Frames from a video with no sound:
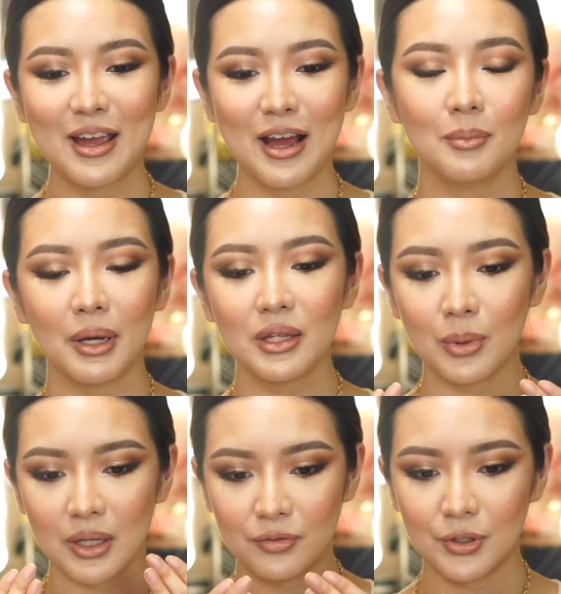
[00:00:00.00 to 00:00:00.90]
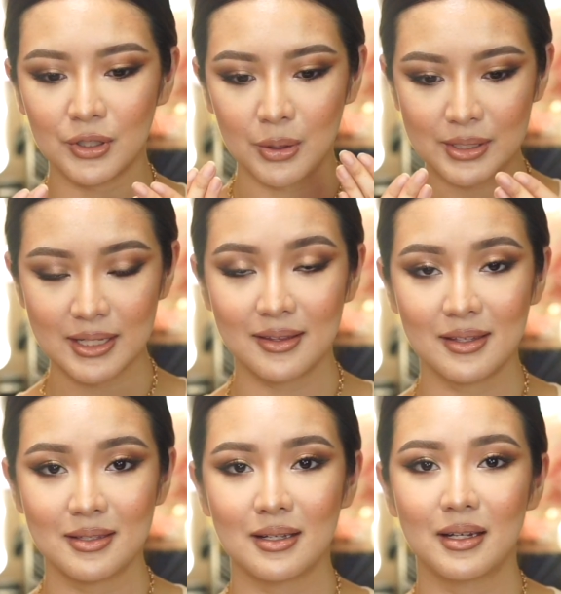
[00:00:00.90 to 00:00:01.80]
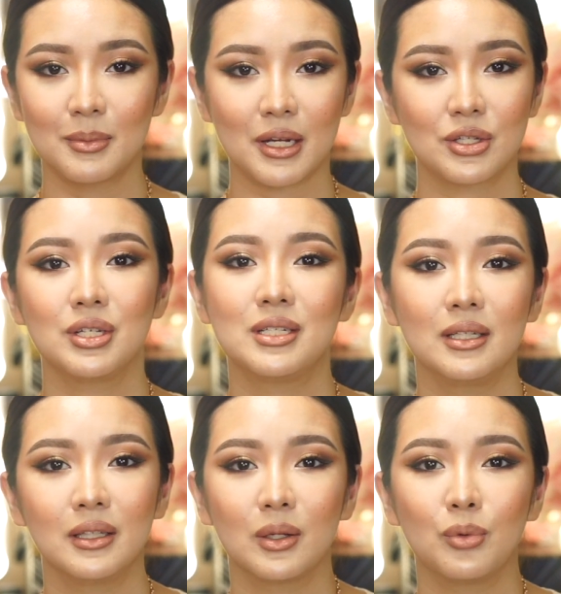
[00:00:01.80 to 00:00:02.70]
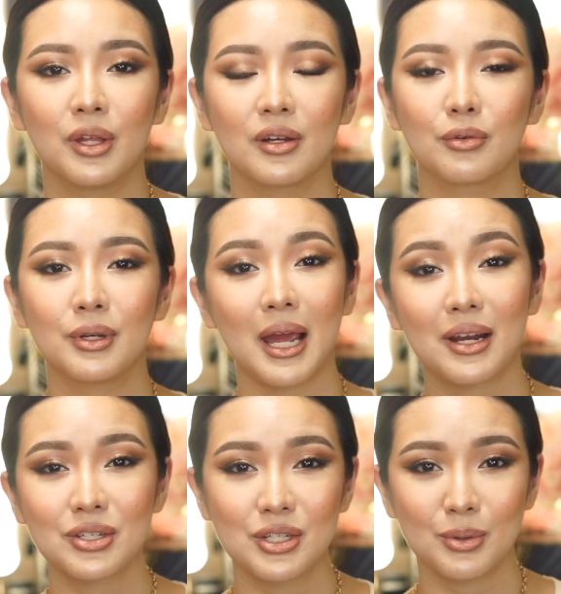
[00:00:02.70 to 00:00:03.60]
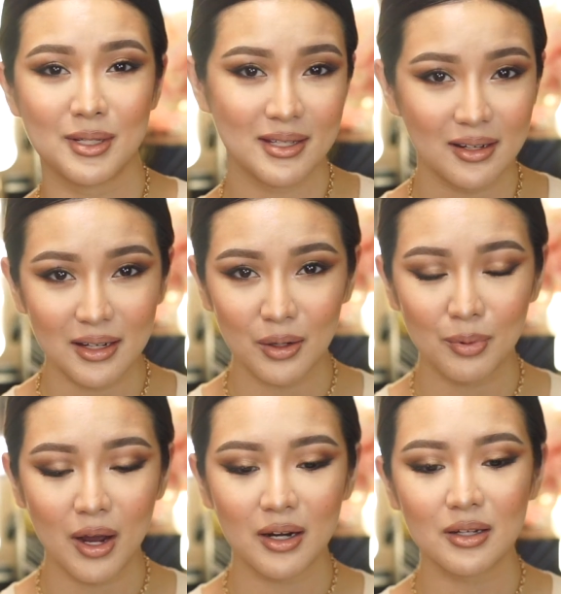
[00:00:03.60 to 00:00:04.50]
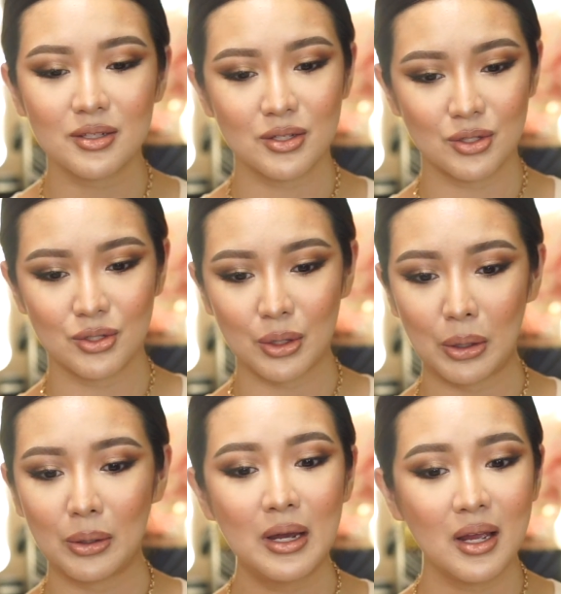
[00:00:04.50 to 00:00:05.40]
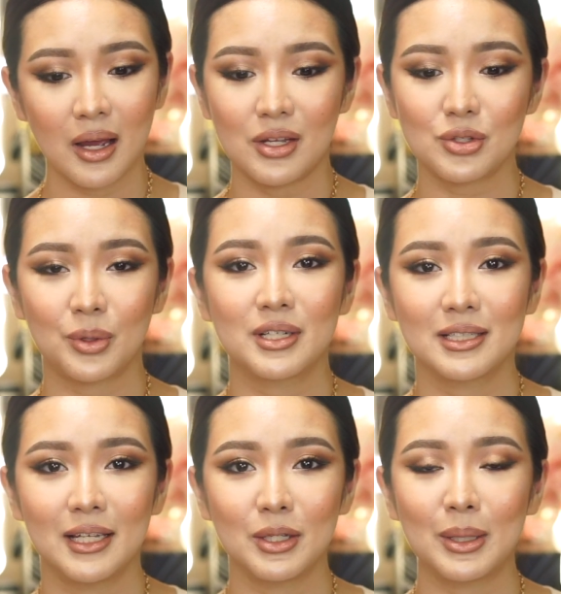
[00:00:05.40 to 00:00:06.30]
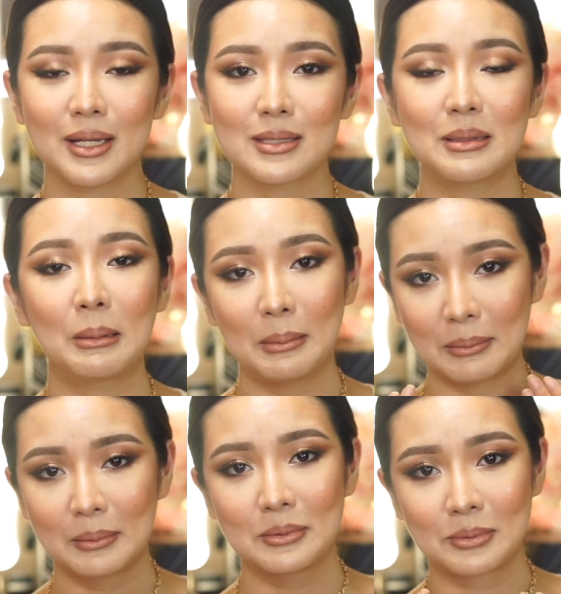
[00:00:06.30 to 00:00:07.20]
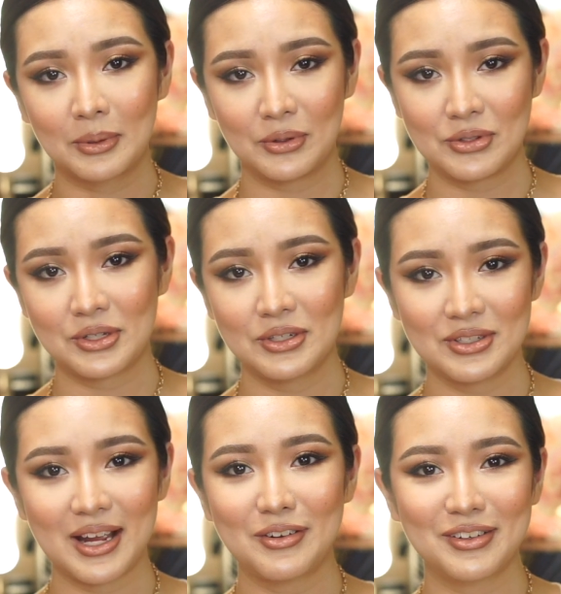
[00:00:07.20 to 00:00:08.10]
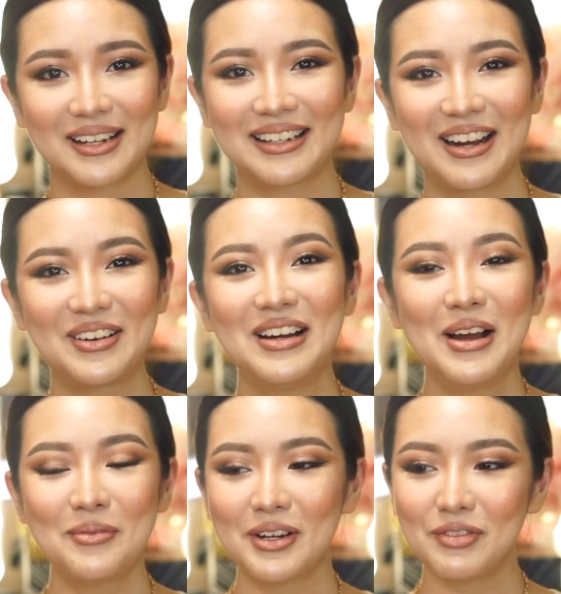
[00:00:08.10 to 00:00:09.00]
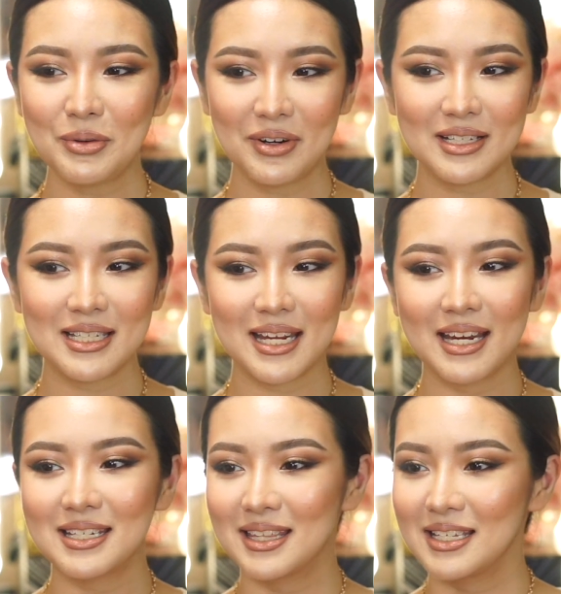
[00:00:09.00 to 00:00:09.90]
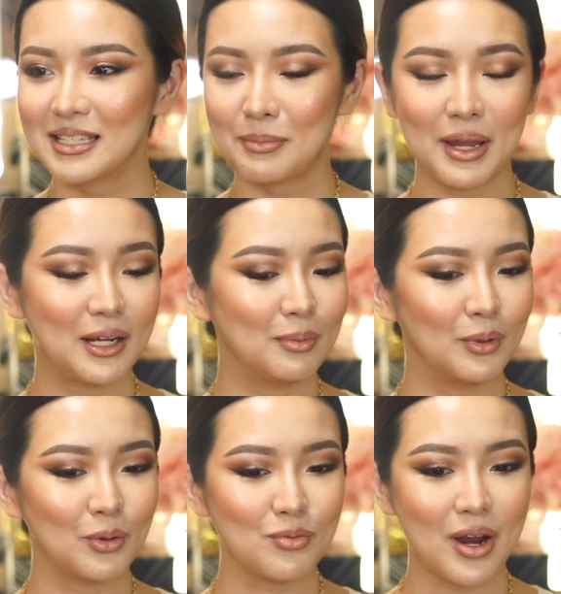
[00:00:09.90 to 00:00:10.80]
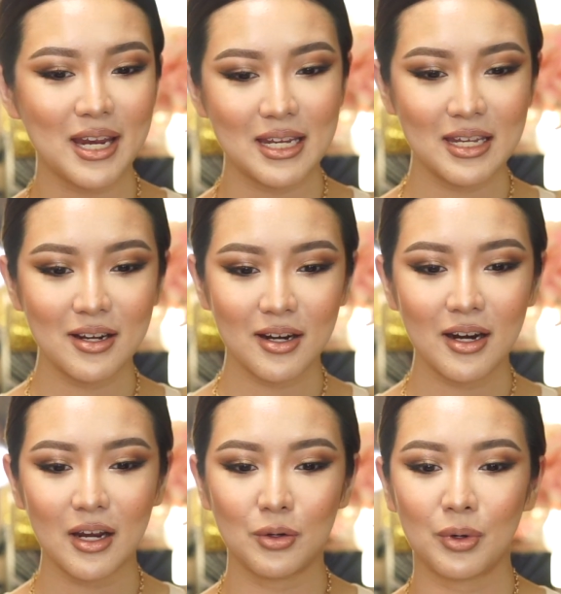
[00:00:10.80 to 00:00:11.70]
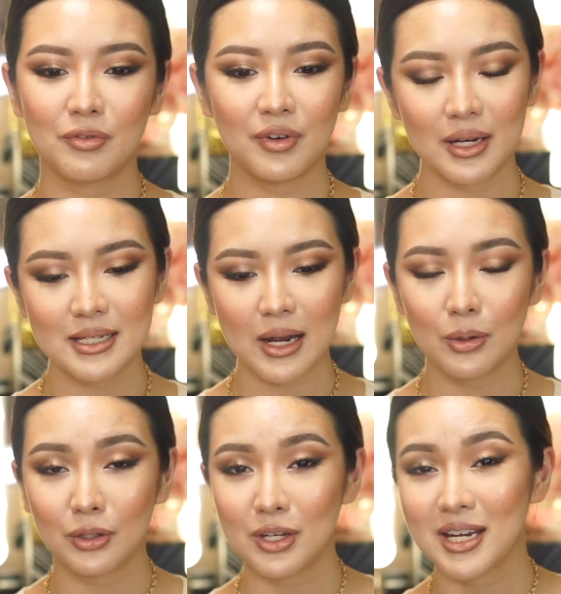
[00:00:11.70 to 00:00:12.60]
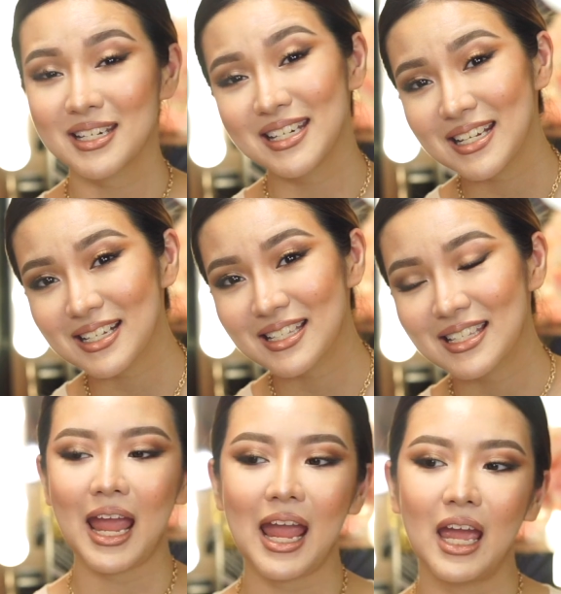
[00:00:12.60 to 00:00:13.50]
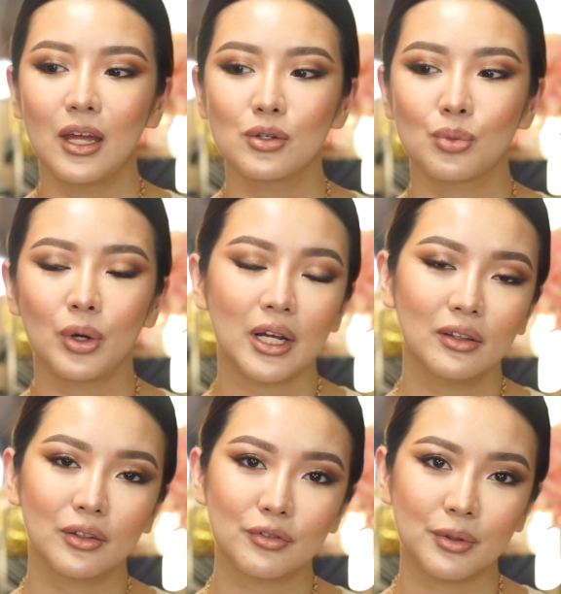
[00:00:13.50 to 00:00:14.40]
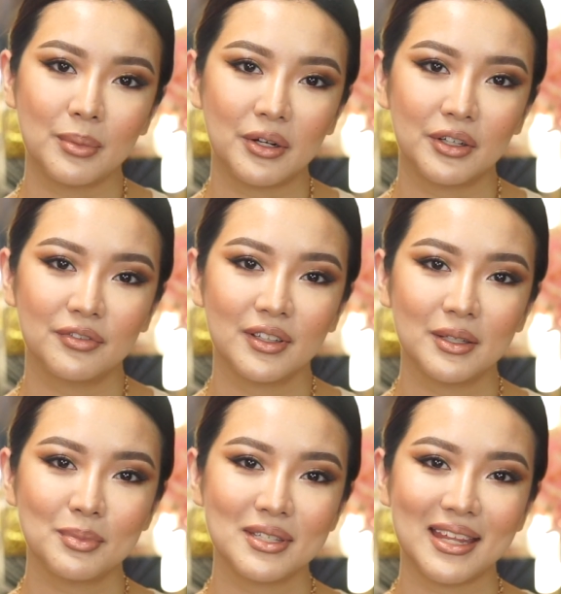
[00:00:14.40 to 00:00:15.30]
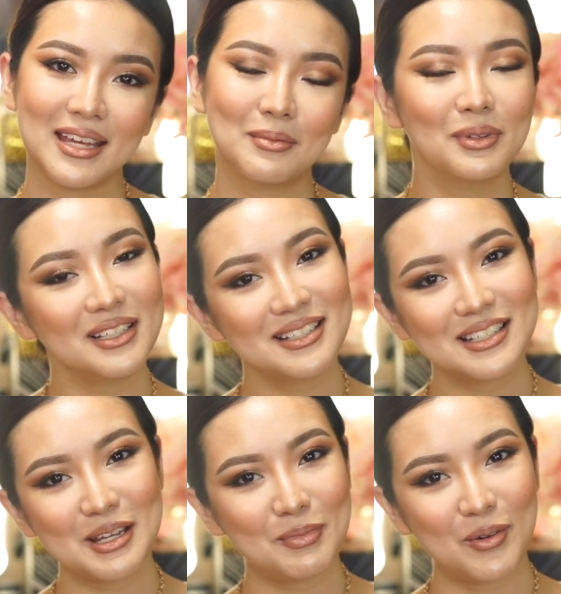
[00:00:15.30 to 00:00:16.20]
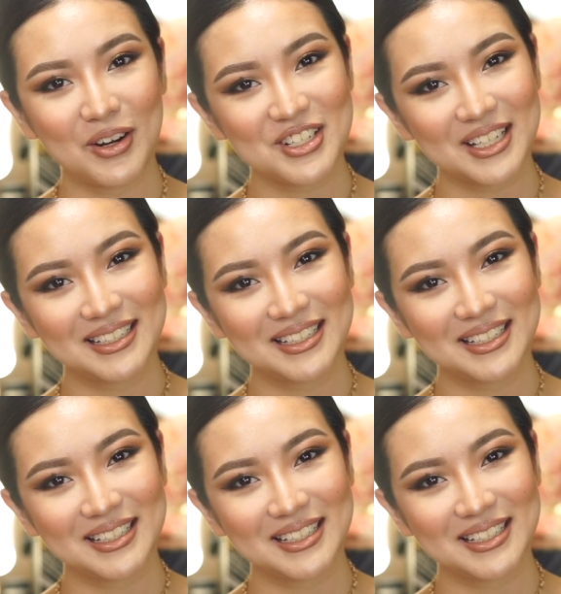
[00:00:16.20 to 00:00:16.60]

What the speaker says: And by the way, if you're noticing this, I am actually dealing with a reaction to a skincare product, so I just wanted to let you guys know this is where the skin is at right now. But if you wanted to get this makeup look right here, and you want to find out the techniques and what I learned from Mary Phillips, then please keep on watching.